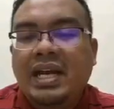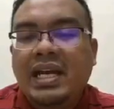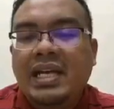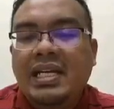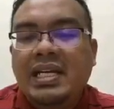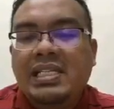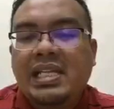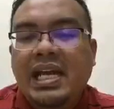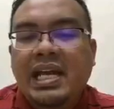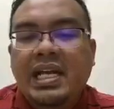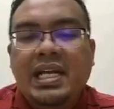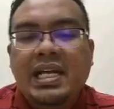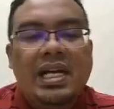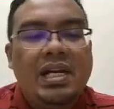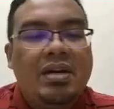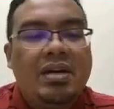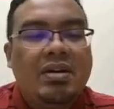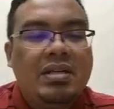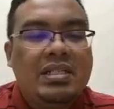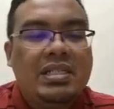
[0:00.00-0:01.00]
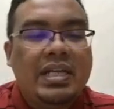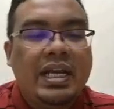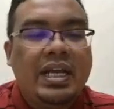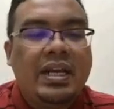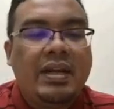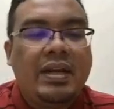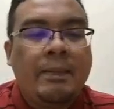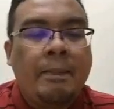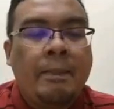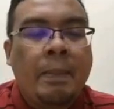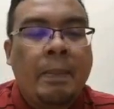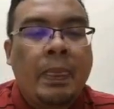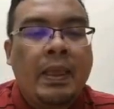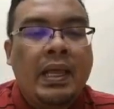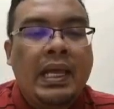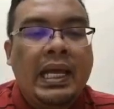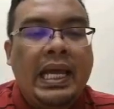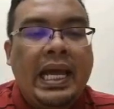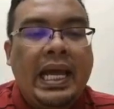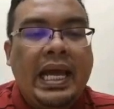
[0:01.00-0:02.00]
Correct? It's like the hot sand.
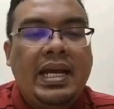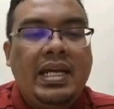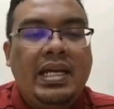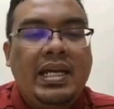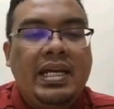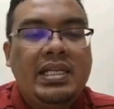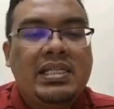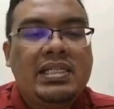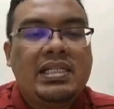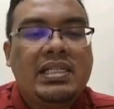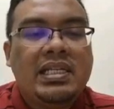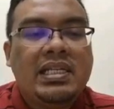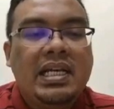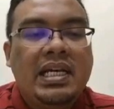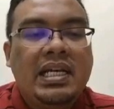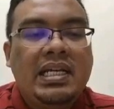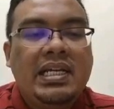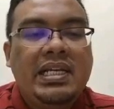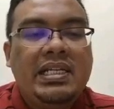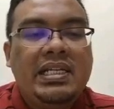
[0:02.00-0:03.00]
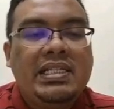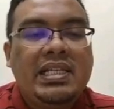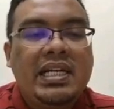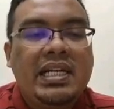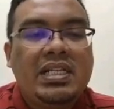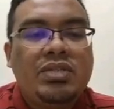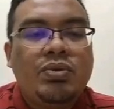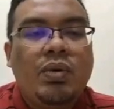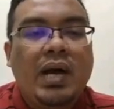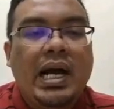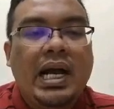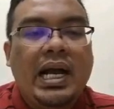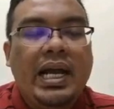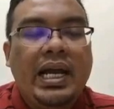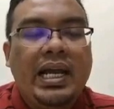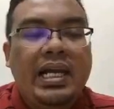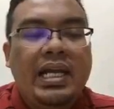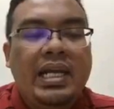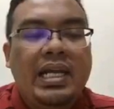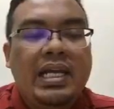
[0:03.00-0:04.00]
And this distance
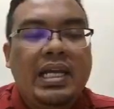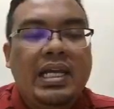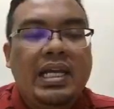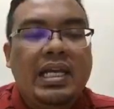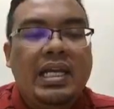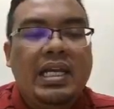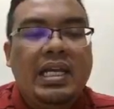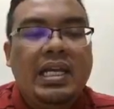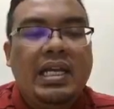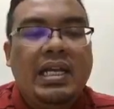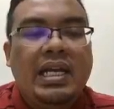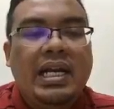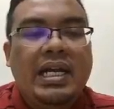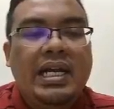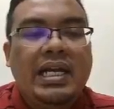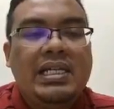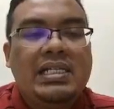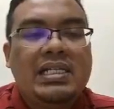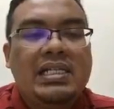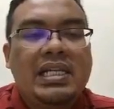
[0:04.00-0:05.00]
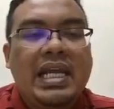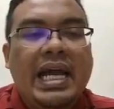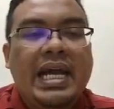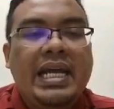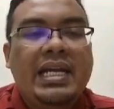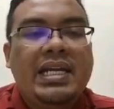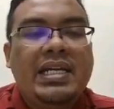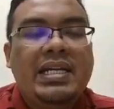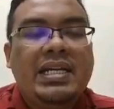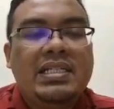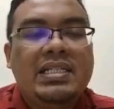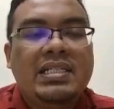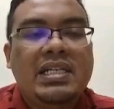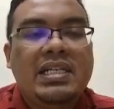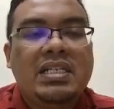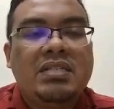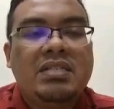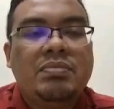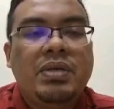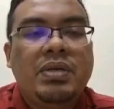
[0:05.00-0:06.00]
y, right, is like the
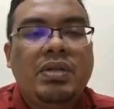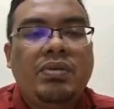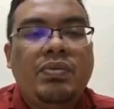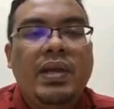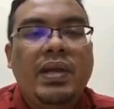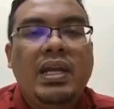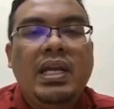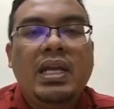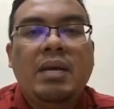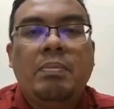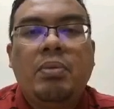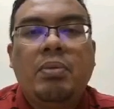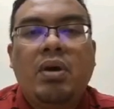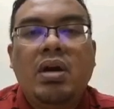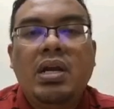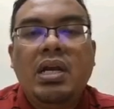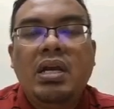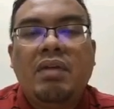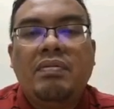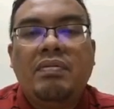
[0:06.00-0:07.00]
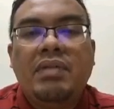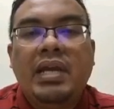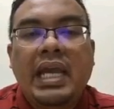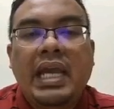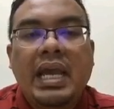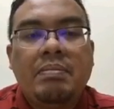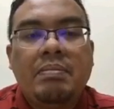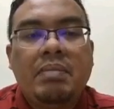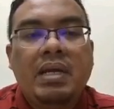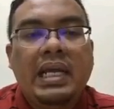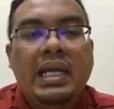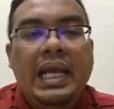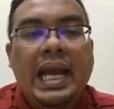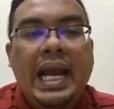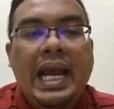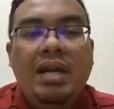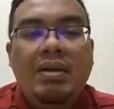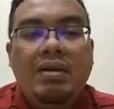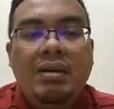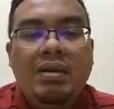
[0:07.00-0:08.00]
distance between the body of the camel
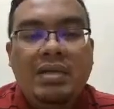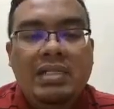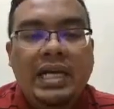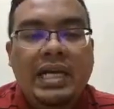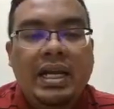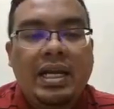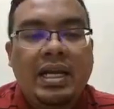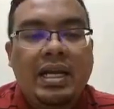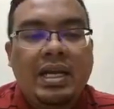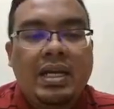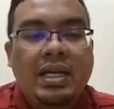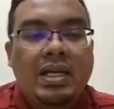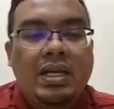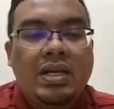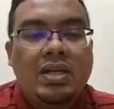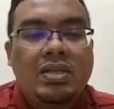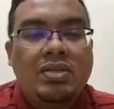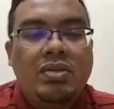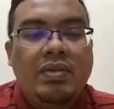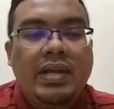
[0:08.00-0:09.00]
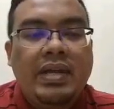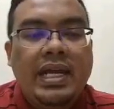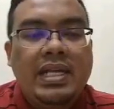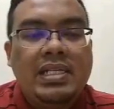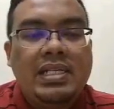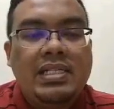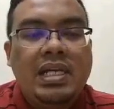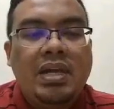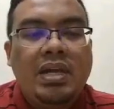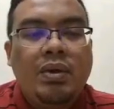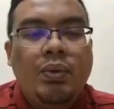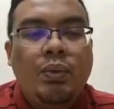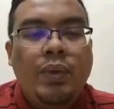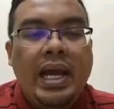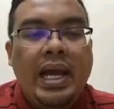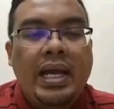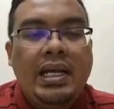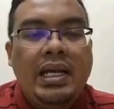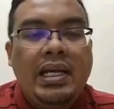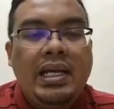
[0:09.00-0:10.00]
and the hot sand. So you can see
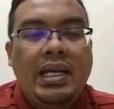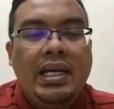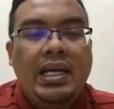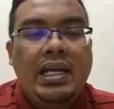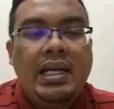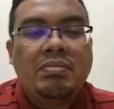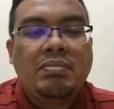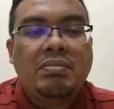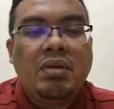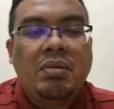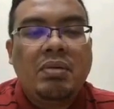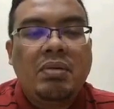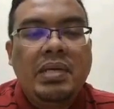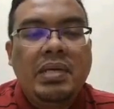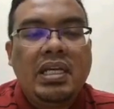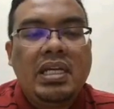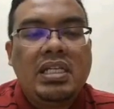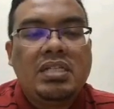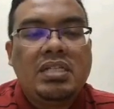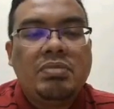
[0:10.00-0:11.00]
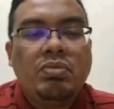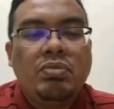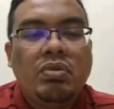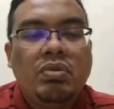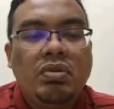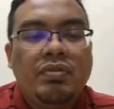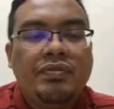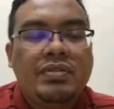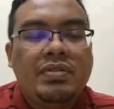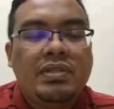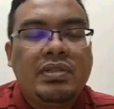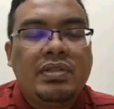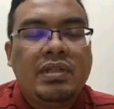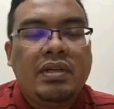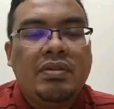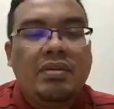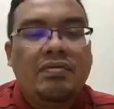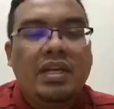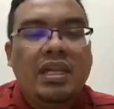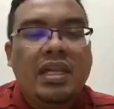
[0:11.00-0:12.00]
when the thermometer is moved
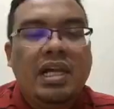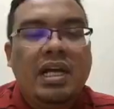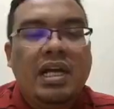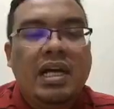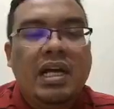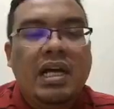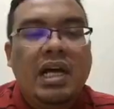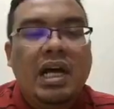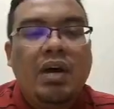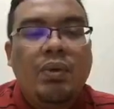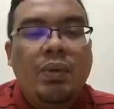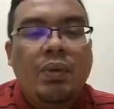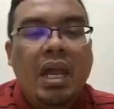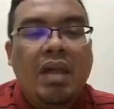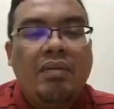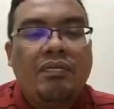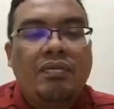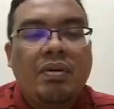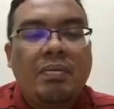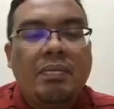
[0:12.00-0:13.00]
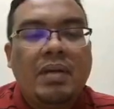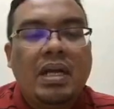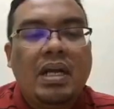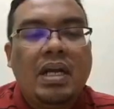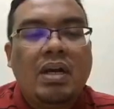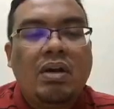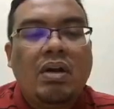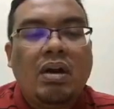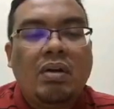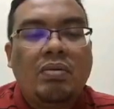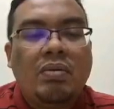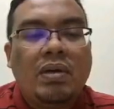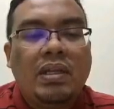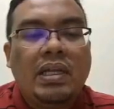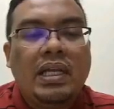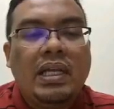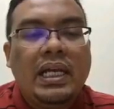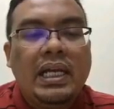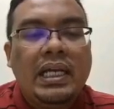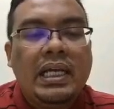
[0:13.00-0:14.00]
further away from the hot
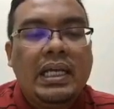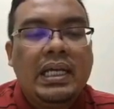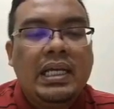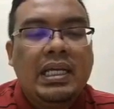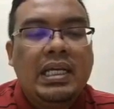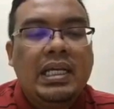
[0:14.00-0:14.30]
water,